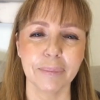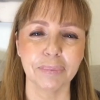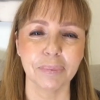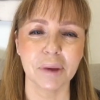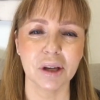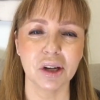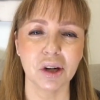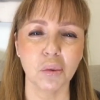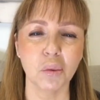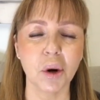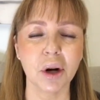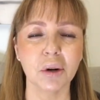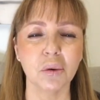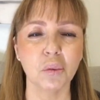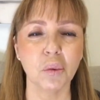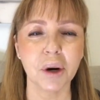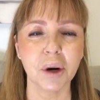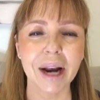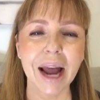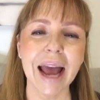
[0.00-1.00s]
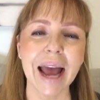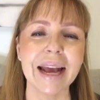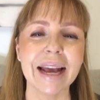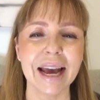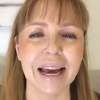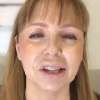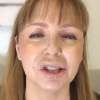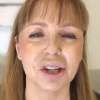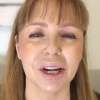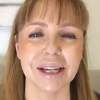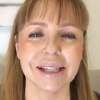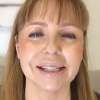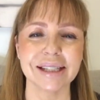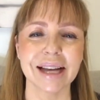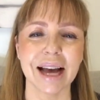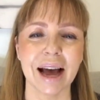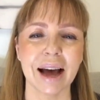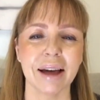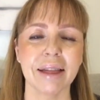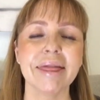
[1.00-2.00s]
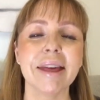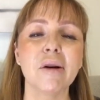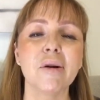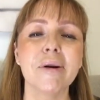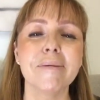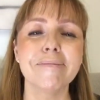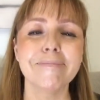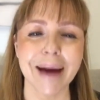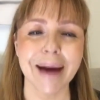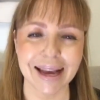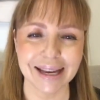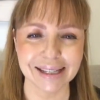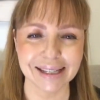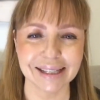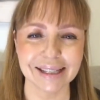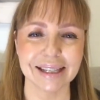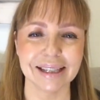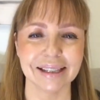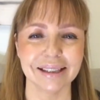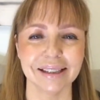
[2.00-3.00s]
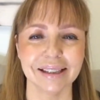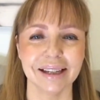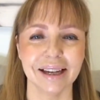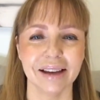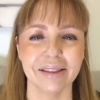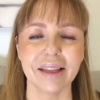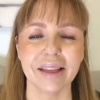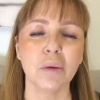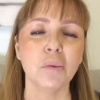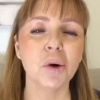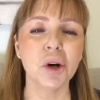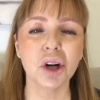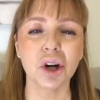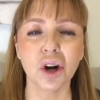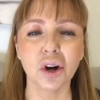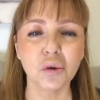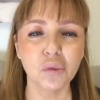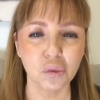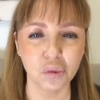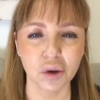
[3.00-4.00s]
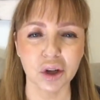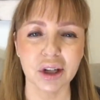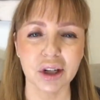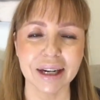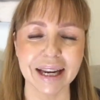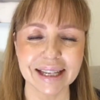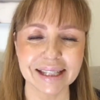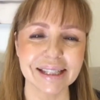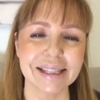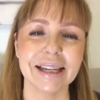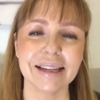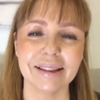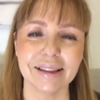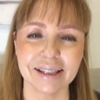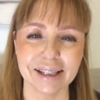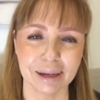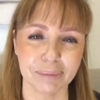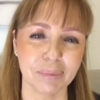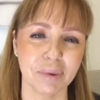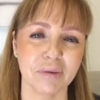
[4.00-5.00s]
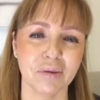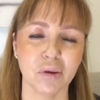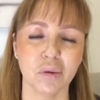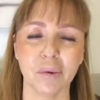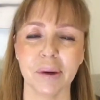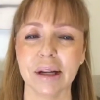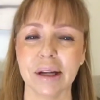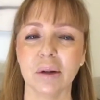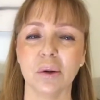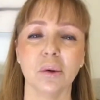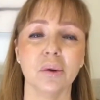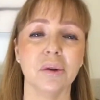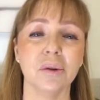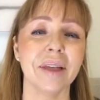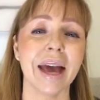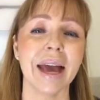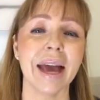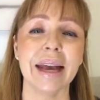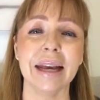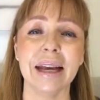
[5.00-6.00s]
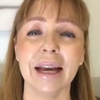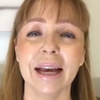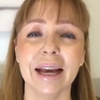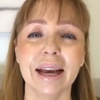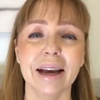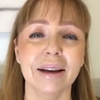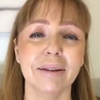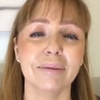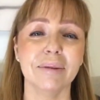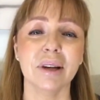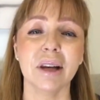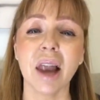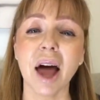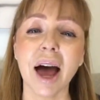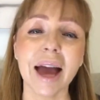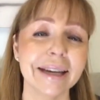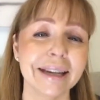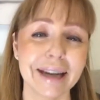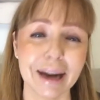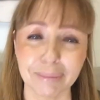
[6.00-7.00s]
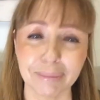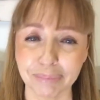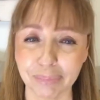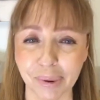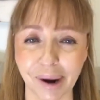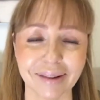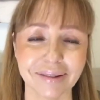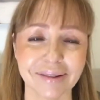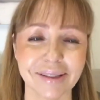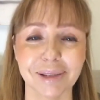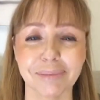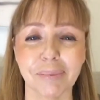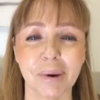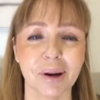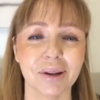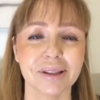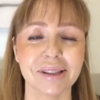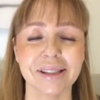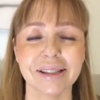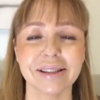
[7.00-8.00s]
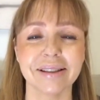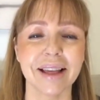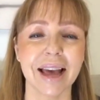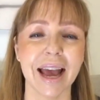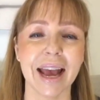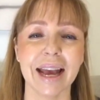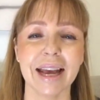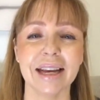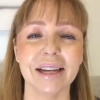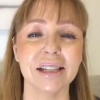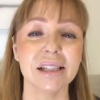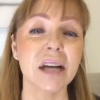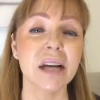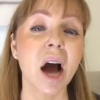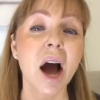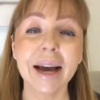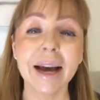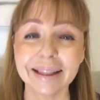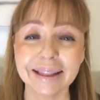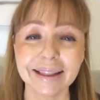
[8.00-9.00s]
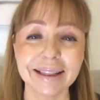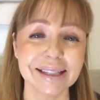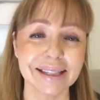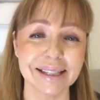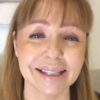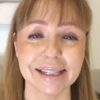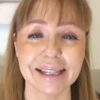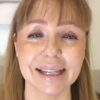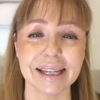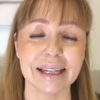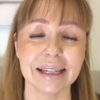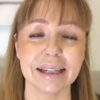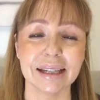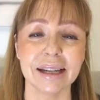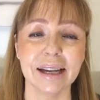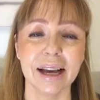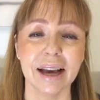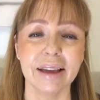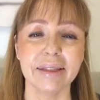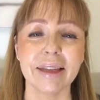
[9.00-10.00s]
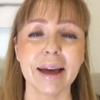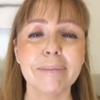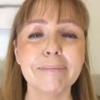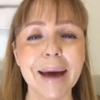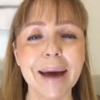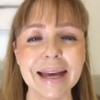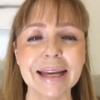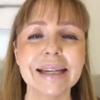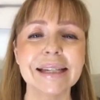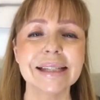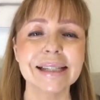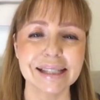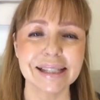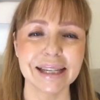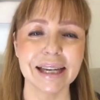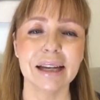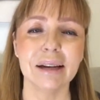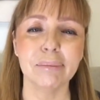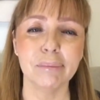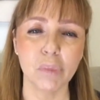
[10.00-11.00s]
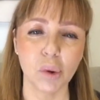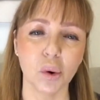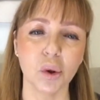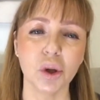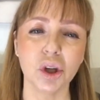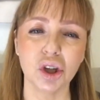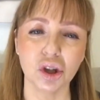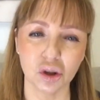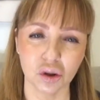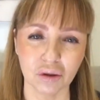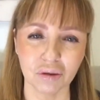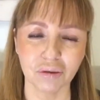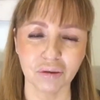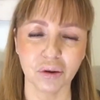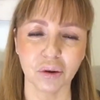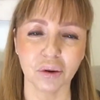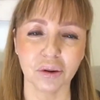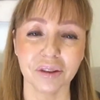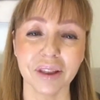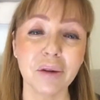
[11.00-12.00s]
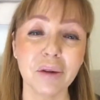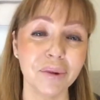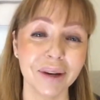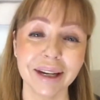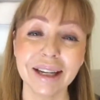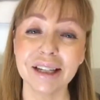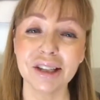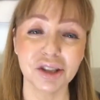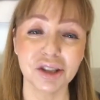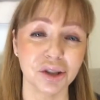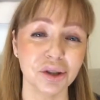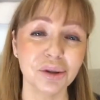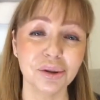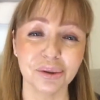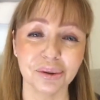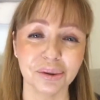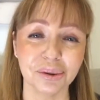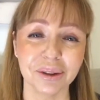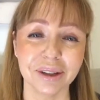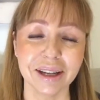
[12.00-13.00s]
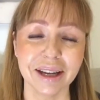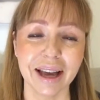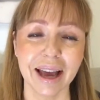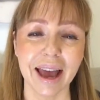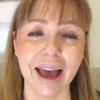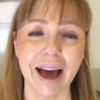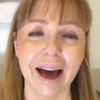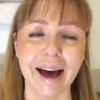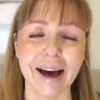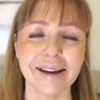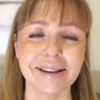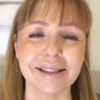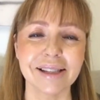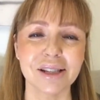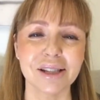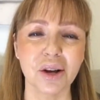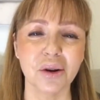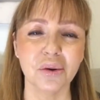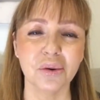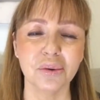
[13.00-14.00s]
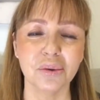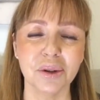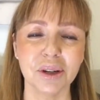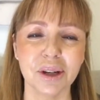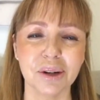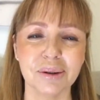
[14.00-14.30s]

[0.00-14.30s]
you know, what AHAs are. They're amazing. They work on lessening the depth of a wrinkle. They lighten up brown spots. They tighten the skin. They make a skin more youthful. They really do. So, you know,